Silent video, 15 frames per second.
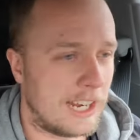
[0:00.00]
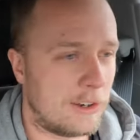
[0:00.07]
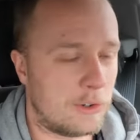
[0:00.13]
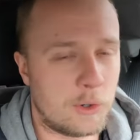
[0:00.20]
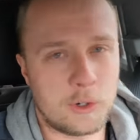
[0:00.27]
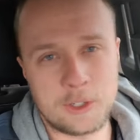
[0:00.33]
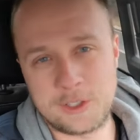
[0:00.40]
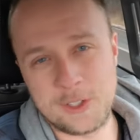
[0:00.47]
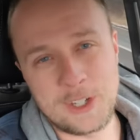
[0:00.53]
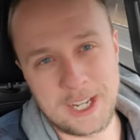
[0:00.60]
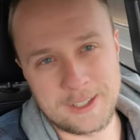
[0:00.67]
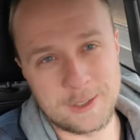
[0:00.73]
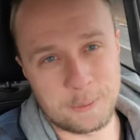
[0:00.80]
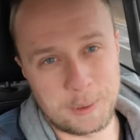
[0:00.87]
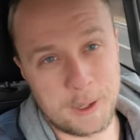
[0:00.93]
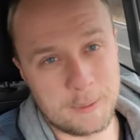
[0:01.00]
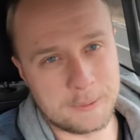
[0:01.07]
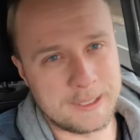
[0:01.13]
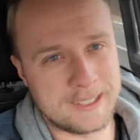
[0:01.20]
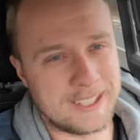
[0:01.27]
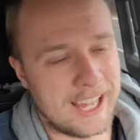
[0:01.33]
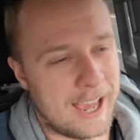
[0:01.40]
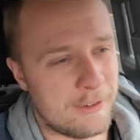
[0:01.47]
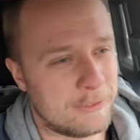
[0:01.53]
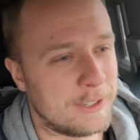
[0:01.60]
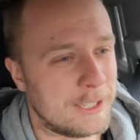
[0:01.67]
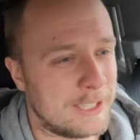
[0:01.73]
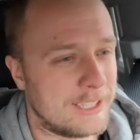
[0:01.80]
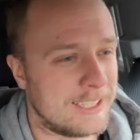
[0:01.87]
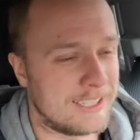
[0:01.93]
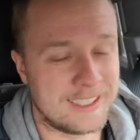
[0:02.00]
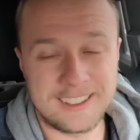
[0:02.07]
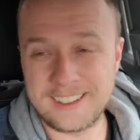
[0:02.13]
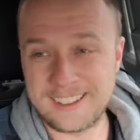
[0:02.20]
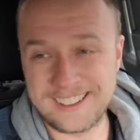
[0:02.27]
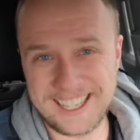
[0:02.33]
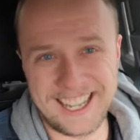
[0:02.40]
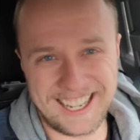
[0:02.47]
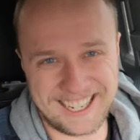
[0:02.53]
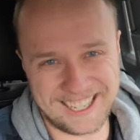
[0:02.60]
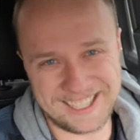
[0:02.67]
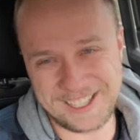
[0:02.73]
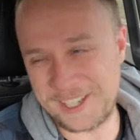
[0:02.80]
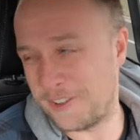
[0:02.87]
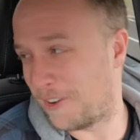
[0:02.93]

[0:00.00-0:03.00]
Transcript: And of course, you guys are probably laughing because